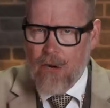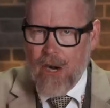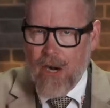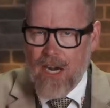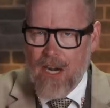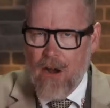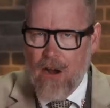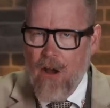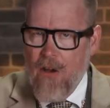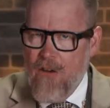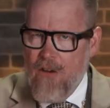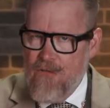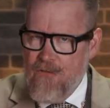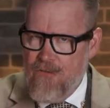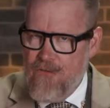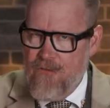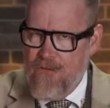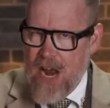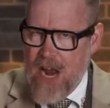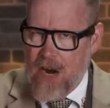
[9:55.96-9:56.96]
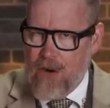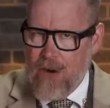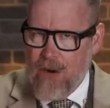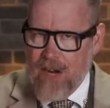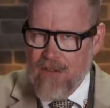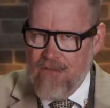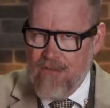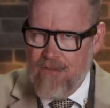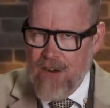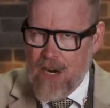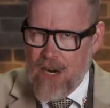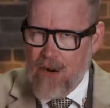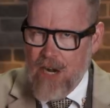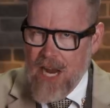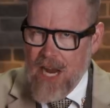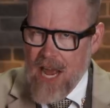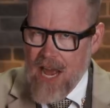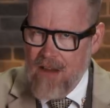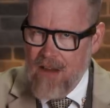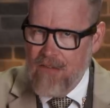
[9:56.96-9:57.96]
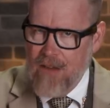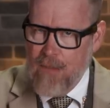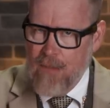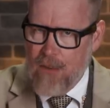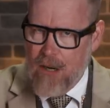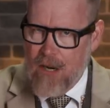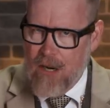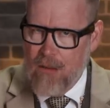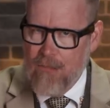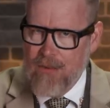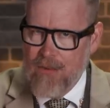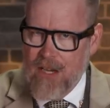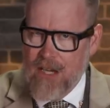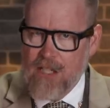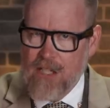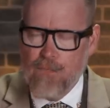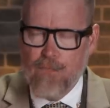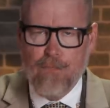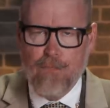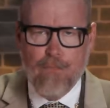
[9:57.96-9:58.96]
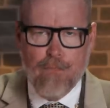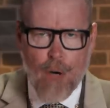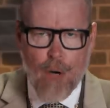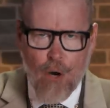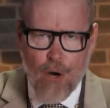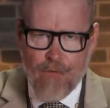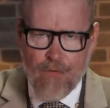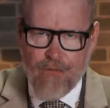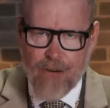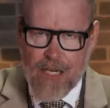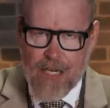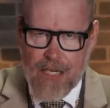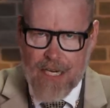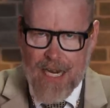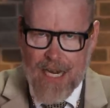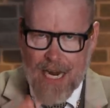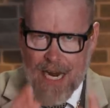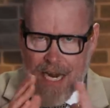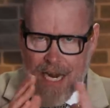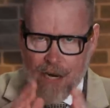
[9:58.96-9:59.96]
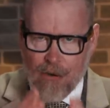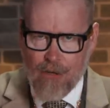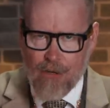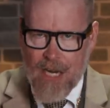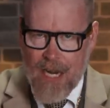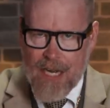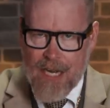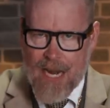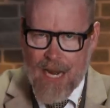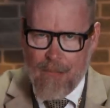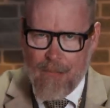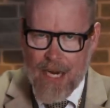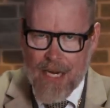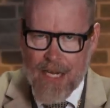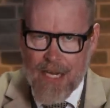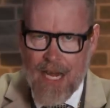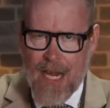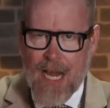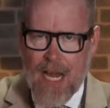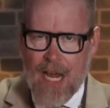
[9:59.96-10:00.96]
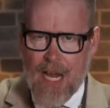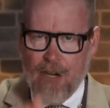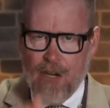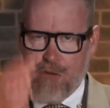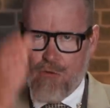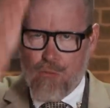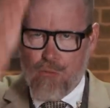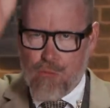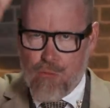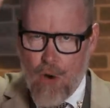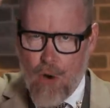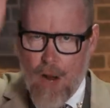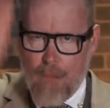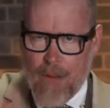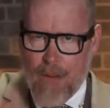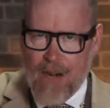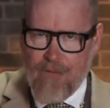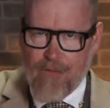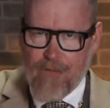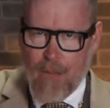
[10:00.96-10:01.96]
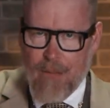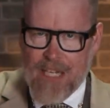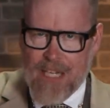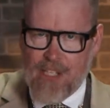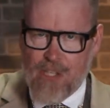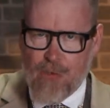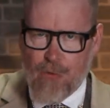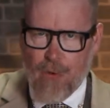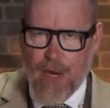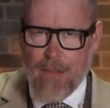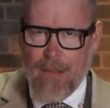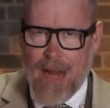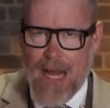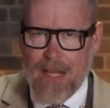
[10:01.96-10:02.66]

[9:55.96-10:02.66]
Create a very, very heavy bomb that is perfectly aerodynamic and drop it from extreme